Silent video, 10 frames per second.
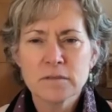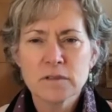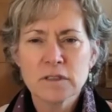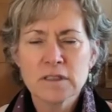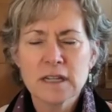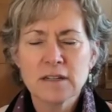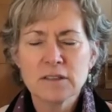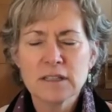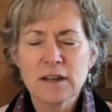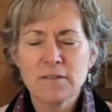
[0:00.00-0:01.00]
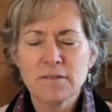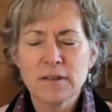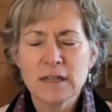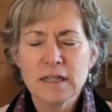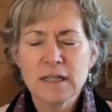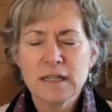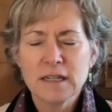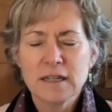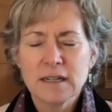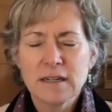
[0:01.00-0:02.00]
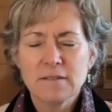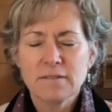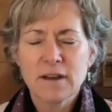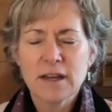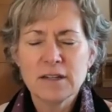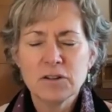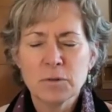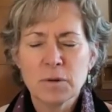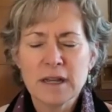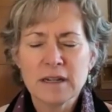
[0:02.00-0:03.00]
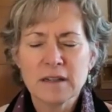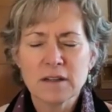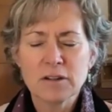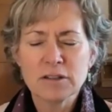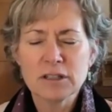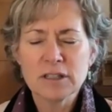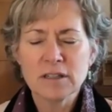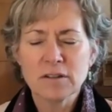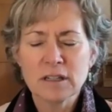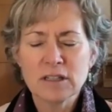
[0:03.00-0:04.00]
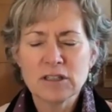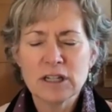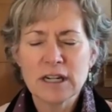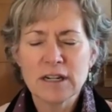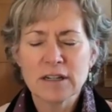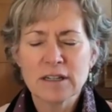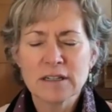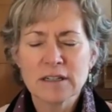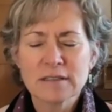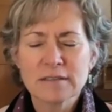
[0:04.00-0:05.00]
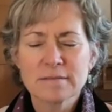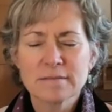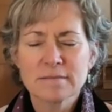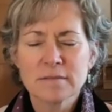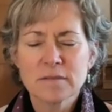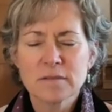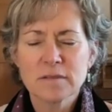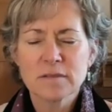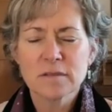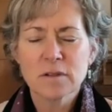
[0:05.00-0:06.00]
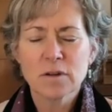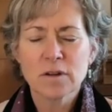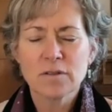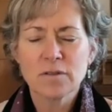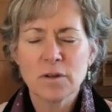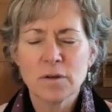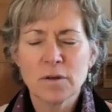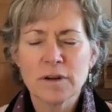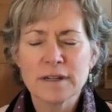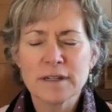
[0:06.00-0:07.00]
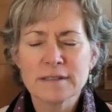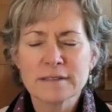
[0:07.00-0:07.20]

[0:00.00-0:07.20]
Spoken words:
Just let yourself find your way to the cushion or the chair or the floor.